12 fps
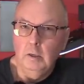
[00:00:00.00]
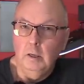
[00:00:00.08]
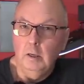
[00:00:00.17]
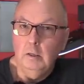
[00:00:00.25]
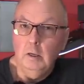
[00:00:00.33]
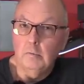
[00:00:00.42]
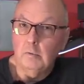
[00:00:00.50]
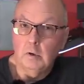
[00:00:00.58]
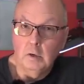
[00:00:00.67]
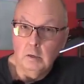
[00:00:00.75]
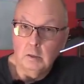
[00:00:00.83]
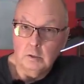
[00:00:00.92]
it never
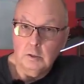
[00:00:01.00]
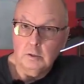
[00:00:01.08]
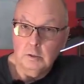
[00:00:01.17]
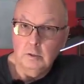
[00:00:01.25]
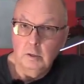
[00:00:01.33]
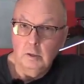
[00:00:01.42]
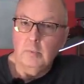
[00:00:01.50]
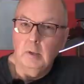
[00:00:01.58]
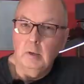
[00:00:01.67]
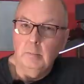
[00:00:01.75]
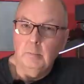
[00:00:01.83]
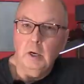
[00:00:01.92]
hurts,
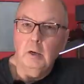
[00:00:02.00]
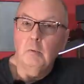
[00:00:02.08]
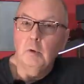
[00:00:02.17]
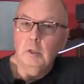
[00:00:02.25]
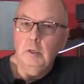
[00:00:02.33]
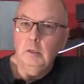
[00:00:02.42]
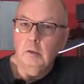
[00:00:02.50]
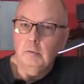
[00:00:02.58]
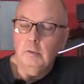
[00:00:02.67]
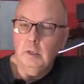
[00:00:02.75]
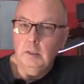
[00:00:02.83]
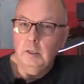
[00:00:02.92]
but I really
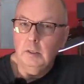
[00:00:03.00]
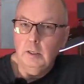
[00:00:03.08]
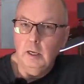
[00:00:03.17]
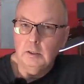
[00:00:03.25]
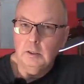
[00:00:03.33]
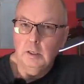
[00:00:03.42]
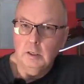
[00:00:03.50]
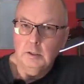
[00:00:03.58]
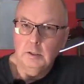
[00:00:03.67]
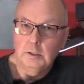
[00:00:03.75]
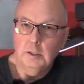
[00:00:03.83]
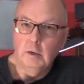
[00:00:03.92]
don't think that that's
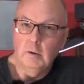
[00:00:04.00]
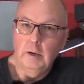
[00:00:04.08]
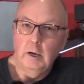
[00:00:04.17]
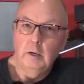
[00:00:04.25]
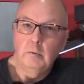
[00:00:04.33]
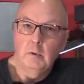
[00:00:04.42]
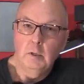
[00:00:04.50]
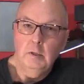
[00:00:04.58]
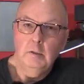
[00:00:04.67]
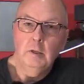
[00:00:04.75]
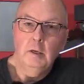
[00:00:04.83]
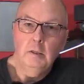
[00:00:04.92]
necessary. I really
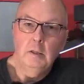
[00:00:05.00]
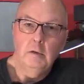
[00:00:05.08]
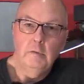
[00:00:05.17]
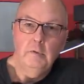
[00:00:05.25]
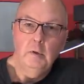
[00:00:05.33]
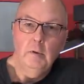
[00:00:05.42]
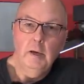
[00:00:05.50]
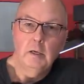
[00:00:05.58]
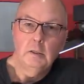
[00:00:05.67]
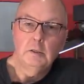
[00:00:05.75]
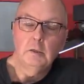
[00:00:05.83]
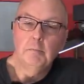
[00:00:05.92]
think that if you
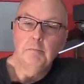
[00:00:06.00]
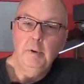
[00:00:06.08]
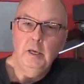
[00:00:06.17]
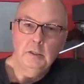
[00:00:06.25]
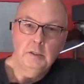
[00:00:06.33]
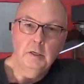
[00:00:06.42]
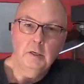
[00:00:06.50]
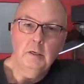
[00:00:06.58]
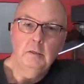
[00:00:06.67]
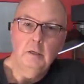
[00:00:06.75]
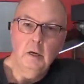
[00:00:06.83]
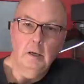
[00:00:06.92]
had some
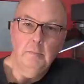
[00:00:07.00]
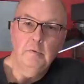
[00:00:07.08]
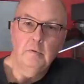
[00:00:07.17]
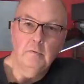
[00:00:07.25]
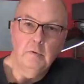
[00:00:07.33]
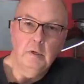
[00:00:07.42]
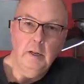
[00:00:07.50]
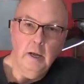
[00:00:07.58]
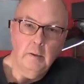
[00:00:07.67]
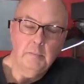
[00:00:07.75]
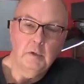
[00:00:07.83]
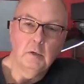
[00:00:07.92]
basic types of
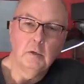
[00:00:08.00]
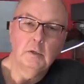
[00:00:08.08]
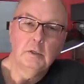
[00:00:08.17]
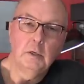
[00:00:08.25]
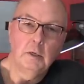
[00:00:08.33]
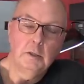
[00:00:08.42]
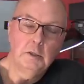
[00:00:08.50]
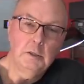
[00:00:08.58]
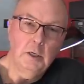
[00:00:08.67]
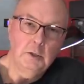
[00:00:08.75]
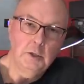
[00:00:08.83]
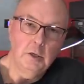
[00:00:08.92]
adapters and
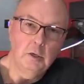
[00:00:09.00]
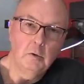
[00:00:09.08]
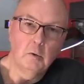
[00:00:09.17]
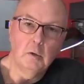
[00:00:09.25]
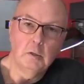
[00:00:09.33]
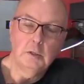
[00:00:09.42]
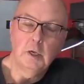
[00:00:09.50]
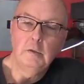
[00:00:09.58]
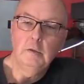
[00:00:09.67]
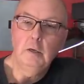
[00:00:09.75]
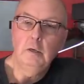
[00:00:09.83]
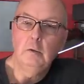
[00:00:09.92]
extension cords, I
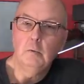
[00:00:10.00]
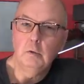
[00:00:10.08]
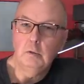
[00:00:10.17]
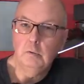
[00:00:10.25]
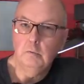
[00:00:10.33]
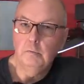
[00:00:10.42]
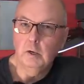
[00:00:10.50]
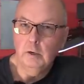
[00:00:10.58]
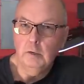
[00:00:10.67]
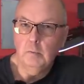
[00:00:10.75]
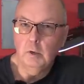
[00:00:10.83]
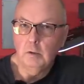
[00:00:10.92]
think you will do
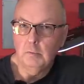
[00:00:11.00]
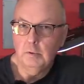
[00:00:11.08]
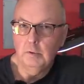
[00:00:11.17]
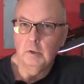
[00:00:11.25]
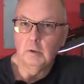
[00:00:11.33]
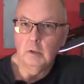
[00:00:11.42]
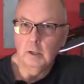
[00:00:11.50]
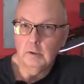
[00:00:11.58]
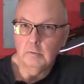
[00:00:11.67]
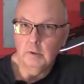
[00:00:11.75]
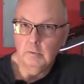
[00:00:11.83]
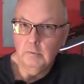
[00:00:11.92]
very well with your
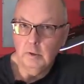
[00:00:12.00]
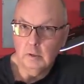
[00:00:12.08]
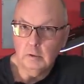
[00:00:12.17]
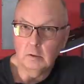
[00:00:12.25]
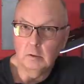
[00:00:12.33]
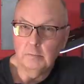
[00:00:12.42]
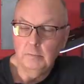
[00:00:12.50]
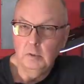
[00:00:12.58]
electric vehicle.